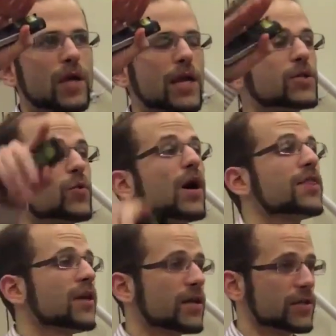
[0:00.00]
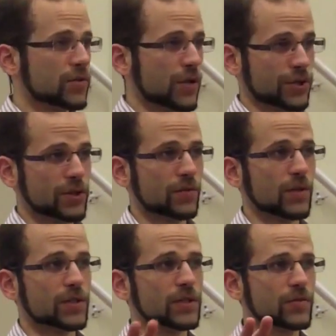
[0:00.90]
Here's what I thought his question
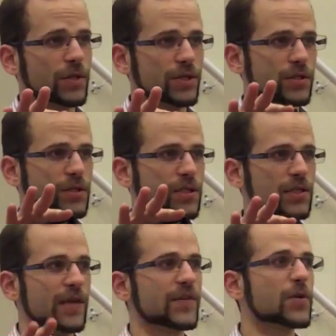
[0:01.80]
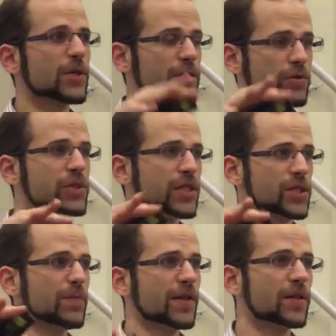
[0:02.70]
was. His question says, has anyone used this